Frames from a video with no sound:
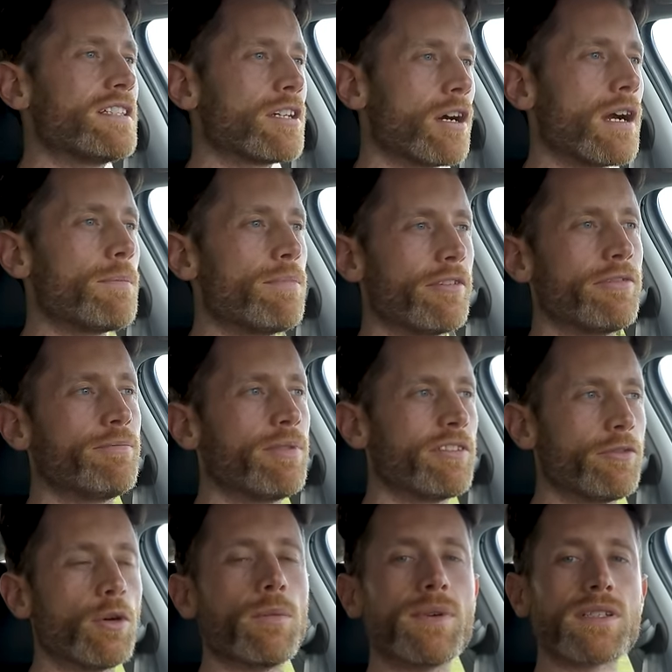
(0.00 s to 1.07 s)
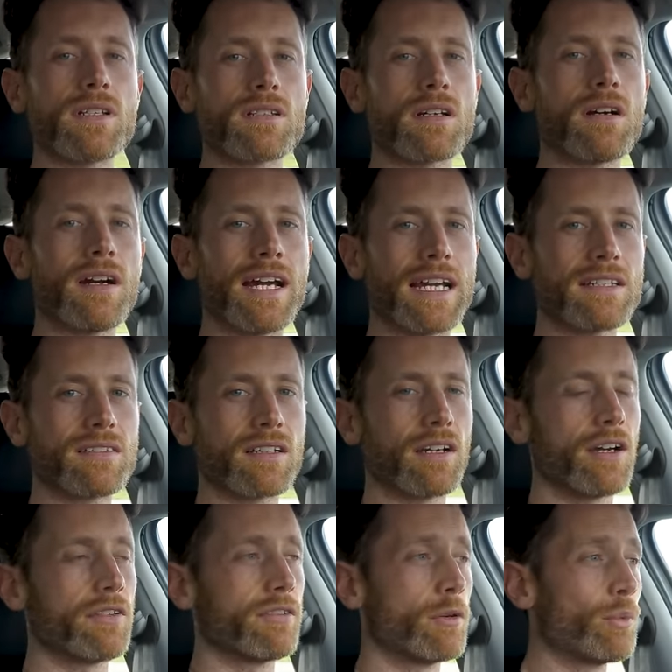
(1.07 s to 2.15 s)
type of performance a tyre has to
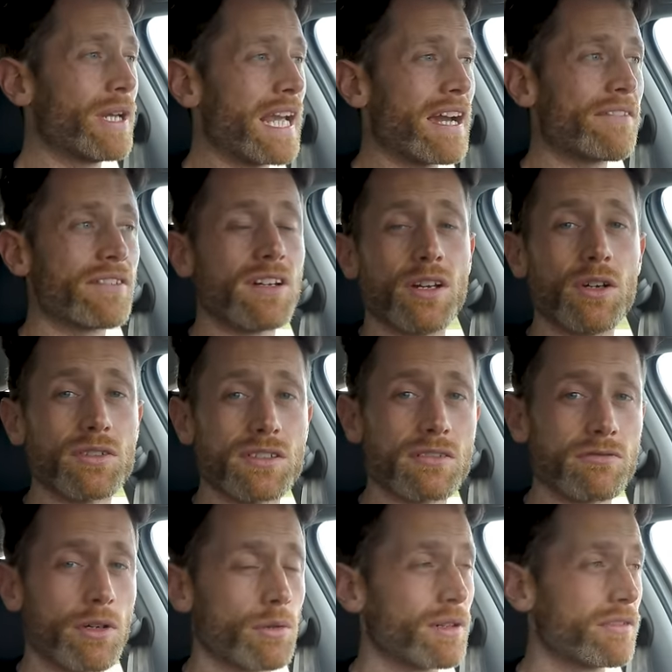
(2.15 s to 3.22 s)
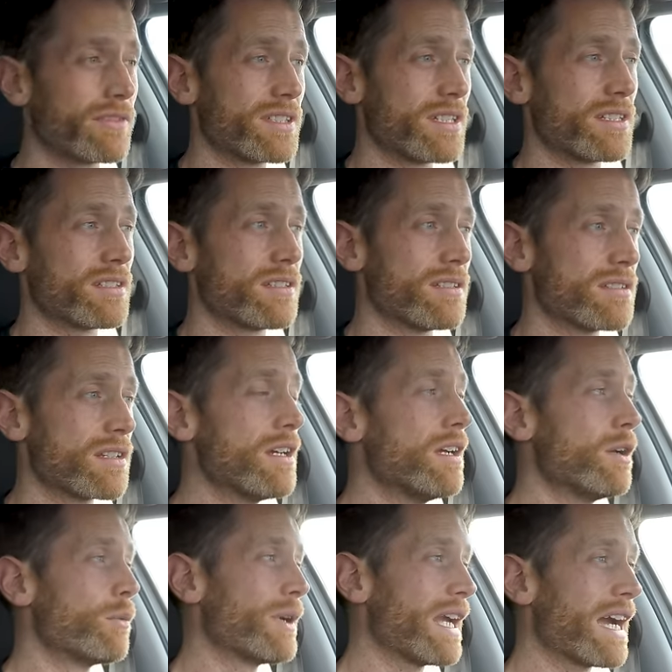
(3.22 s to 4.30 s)
go through. We haven't looked at rolling resistance.
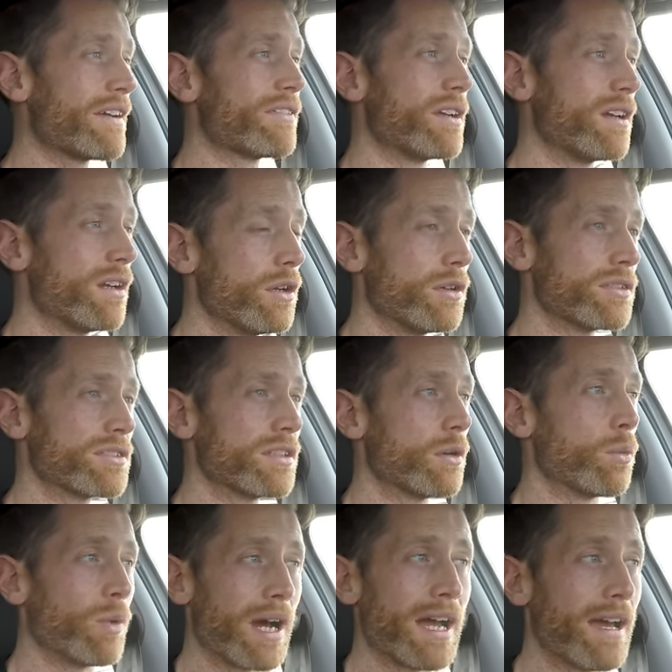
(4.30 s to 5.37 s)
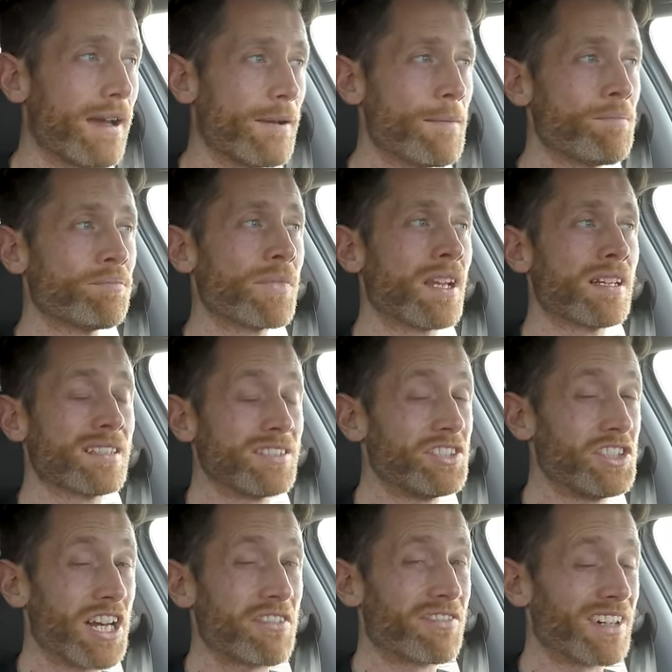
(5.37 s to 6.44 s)
We haven't looked at wear.
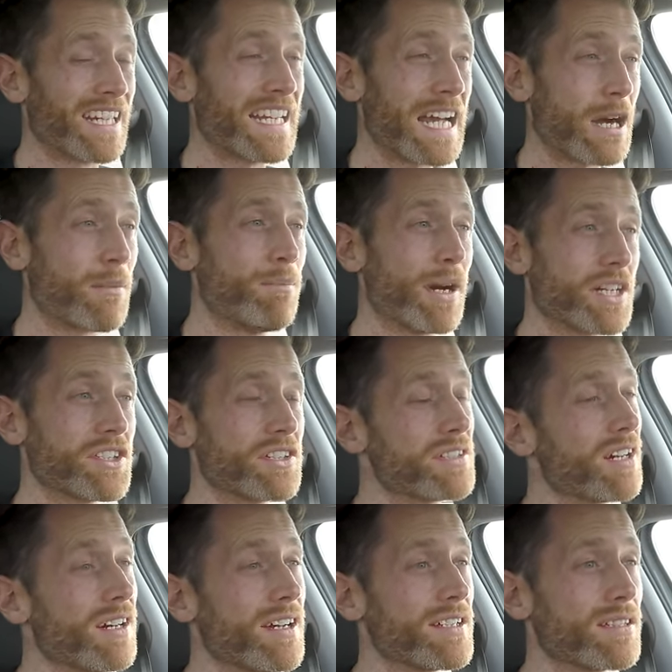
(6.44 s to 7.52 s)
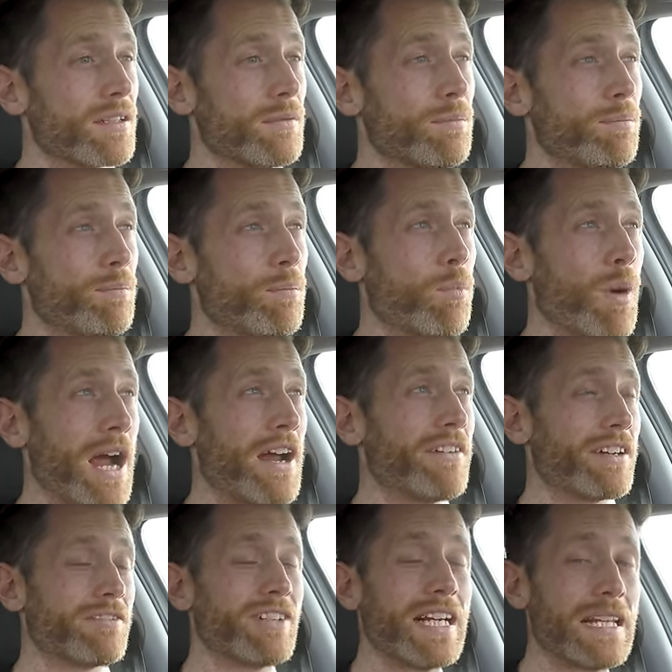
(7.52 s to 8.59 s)
Generally now, budget tyres are
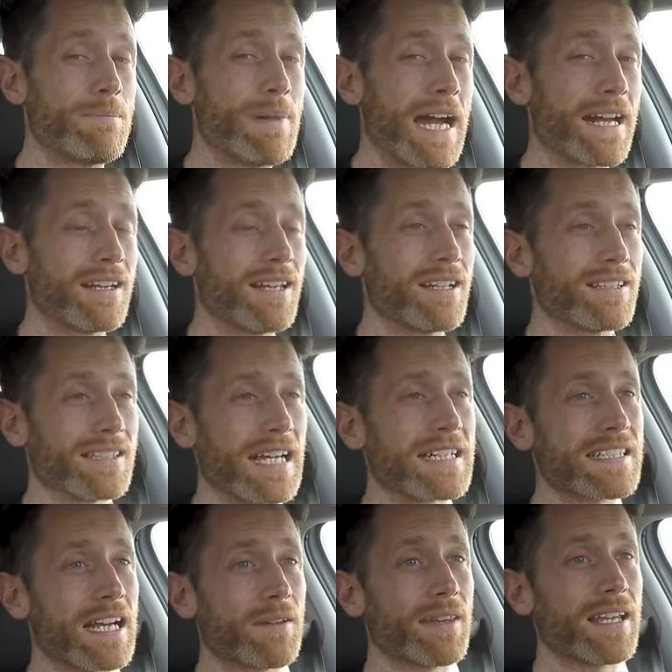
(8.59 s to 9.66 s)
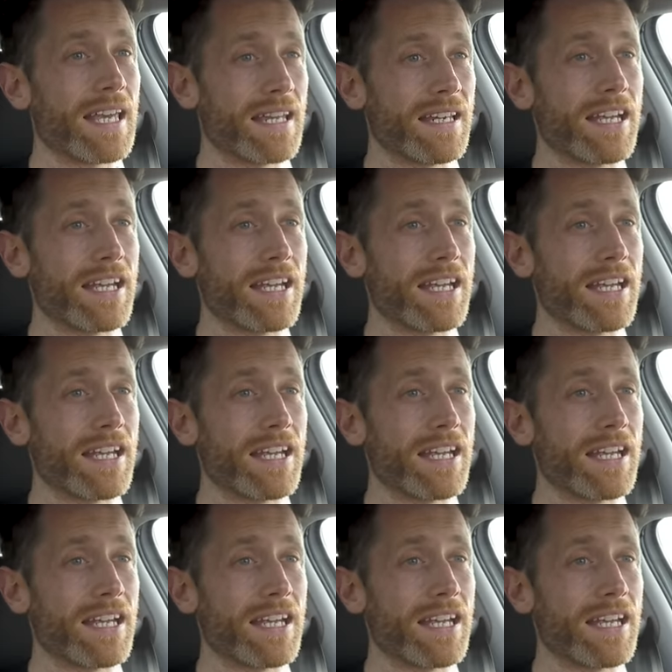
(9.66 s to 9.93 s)
wearing really badly because that's how they get the